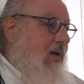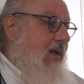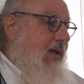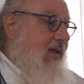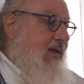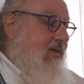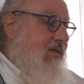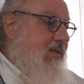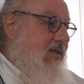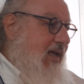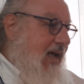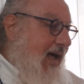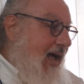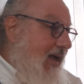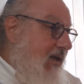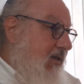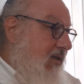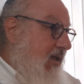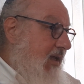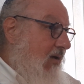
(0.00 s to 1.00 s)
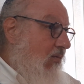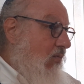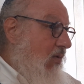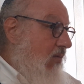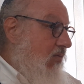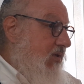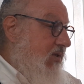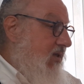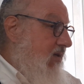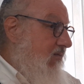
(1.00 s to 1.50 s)
exactly what
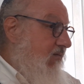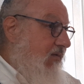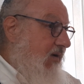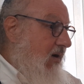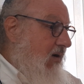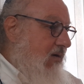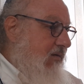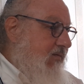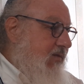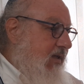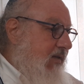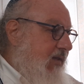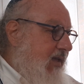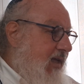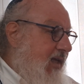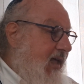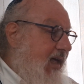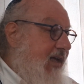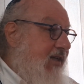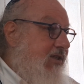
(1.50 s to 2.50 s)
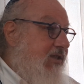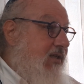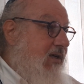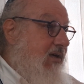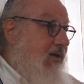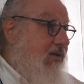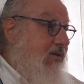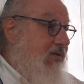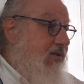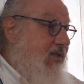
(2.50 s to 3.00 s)
was involved in the case to
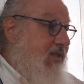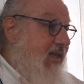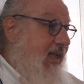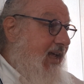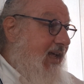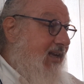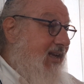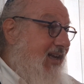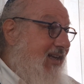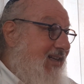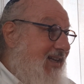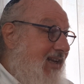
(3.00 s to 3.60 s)
understand it